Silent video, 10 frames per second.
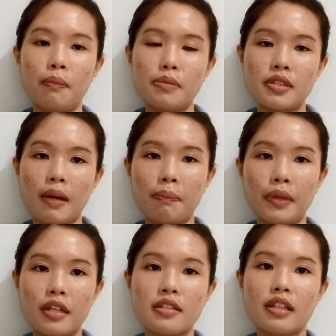
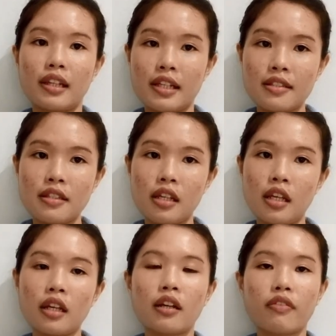subtest
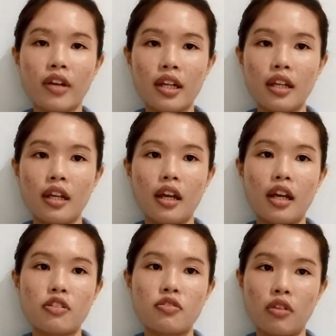listening, reading,
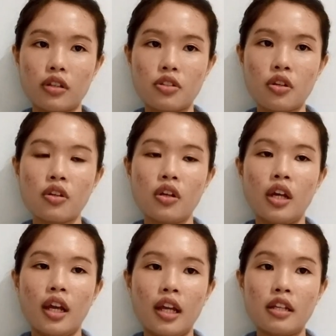and structure
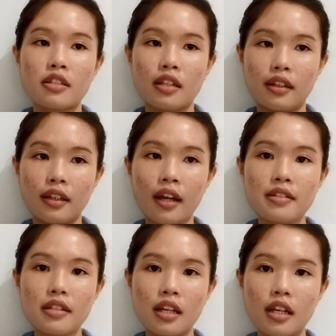in this
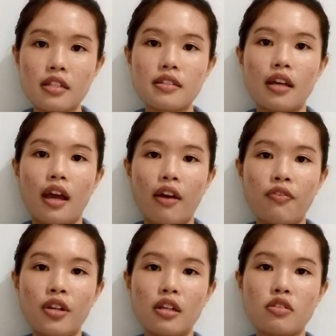context is
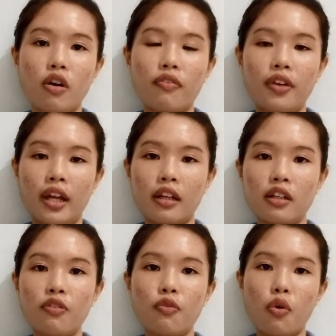evidence of
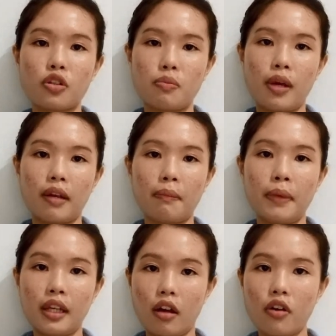negative washback,
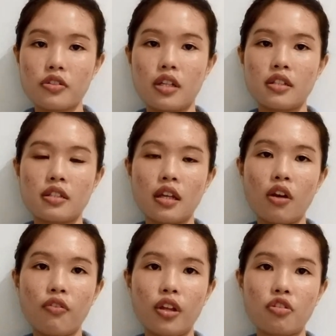because instead
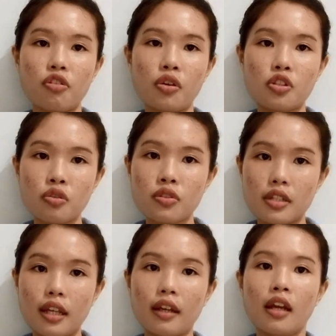of
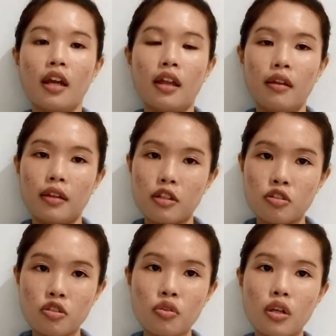introducing the
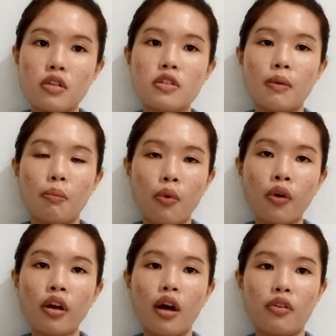students
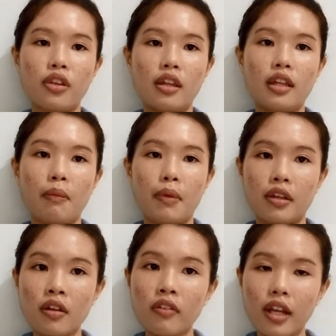more authentic
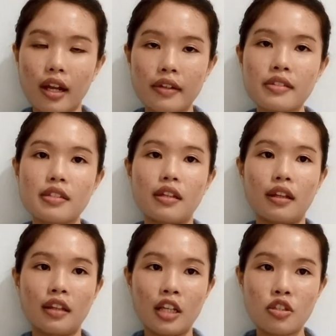materials, the
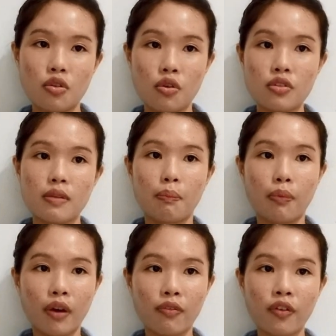teachers
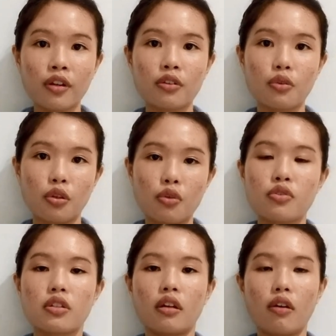prefer to
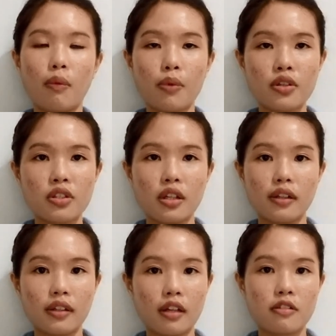use the
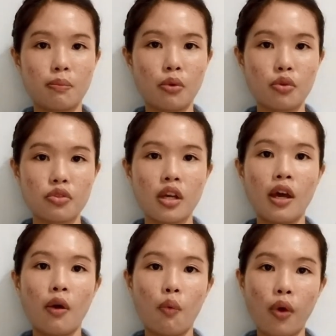commercial textbooks,
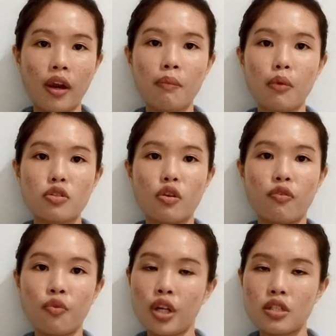where most
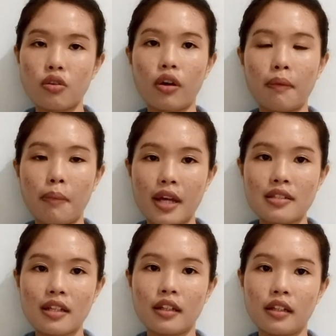of which are
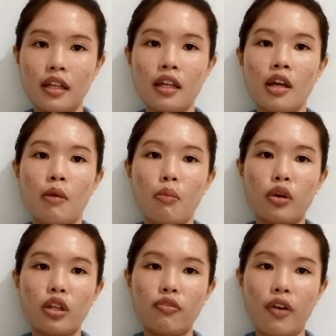basically
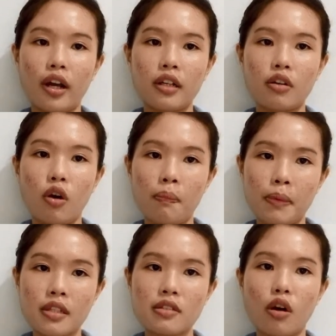modified
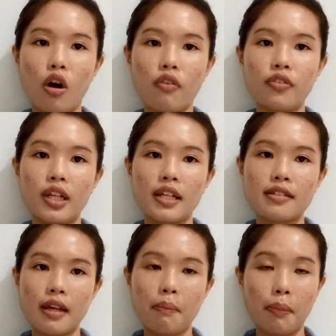copies of the
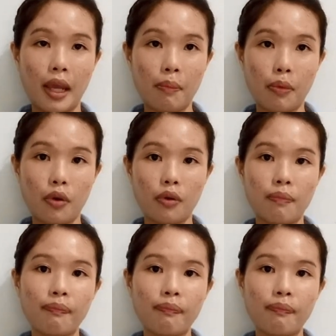exam paper.